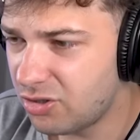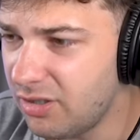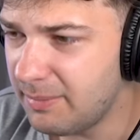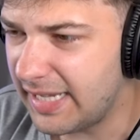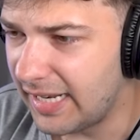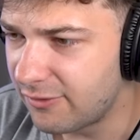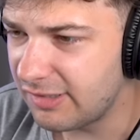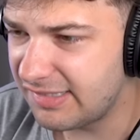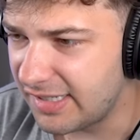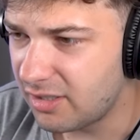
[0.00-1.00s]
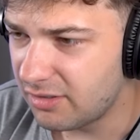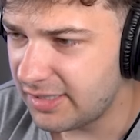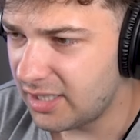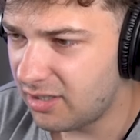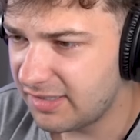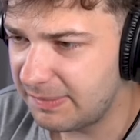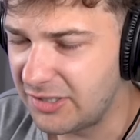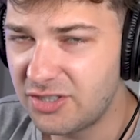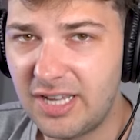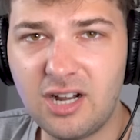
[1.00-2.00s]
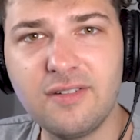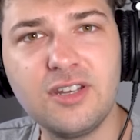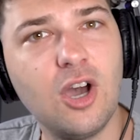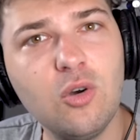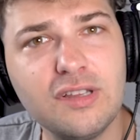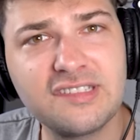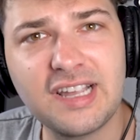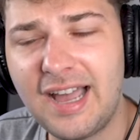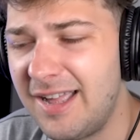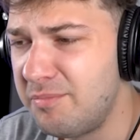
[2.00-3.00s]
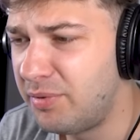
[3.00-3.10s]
shouldn't make every single deal, especially I don't even know this guy,